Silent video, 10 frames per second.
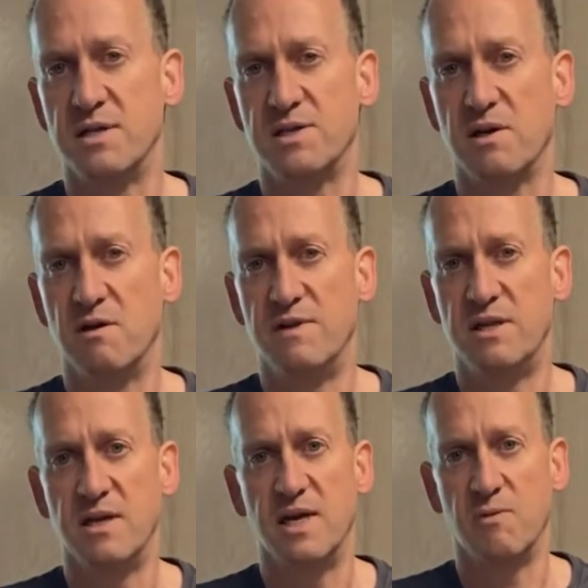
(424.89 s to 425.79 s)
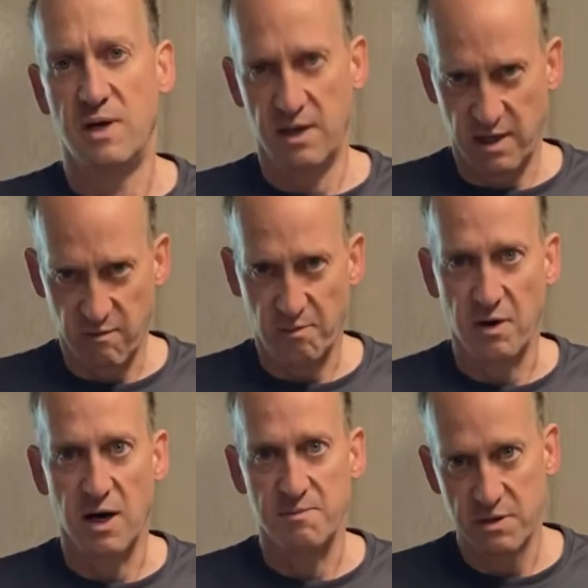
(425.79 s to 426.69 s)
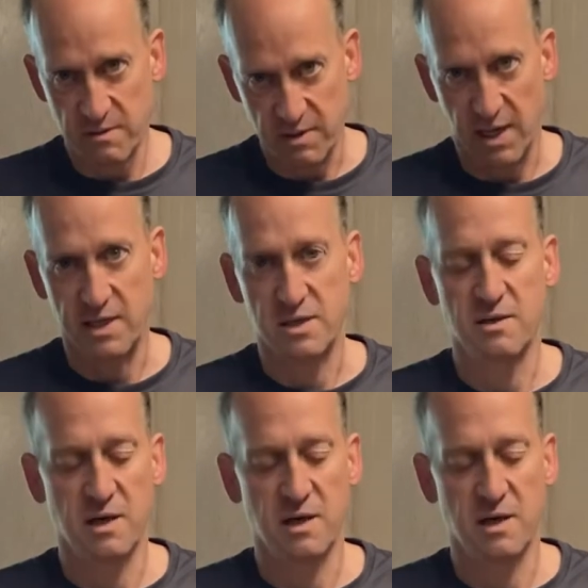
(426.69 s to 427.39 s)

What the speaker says: in this COVID thing. We need to give them props. Thanks.